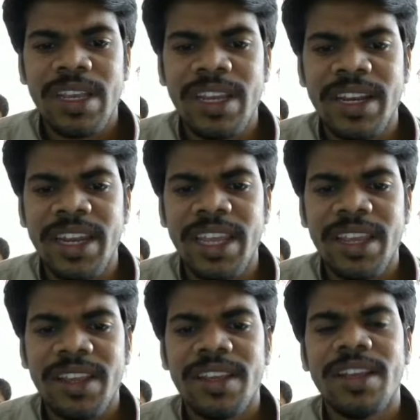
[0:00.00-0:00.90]

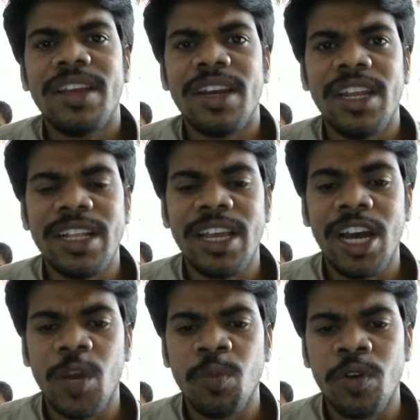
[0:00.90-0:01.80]
Kidney release a
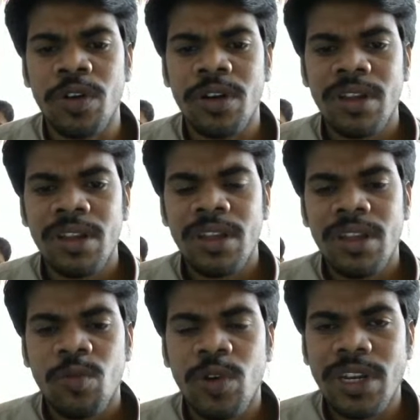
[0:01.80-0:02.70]
hormone.
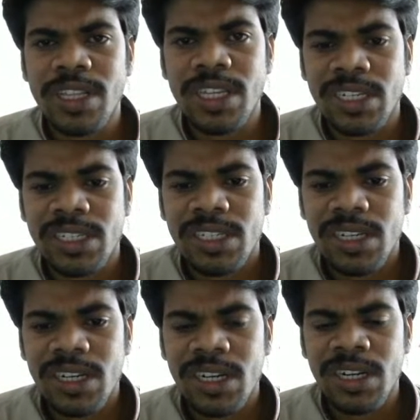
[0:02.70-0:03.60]
What is that?
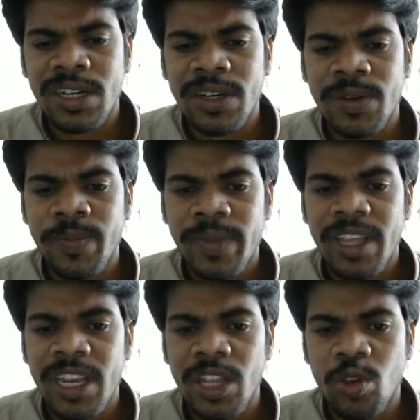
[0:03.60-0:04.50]

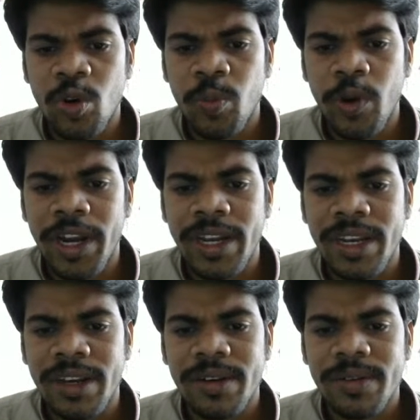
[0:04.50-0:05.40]

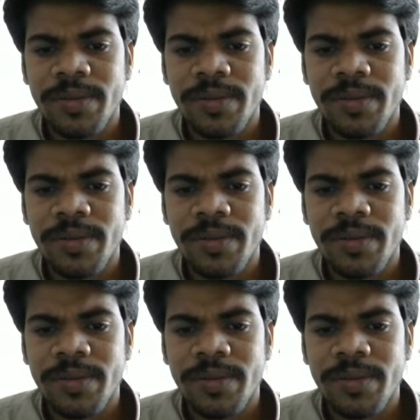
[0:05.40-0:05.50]
Erythropoietin.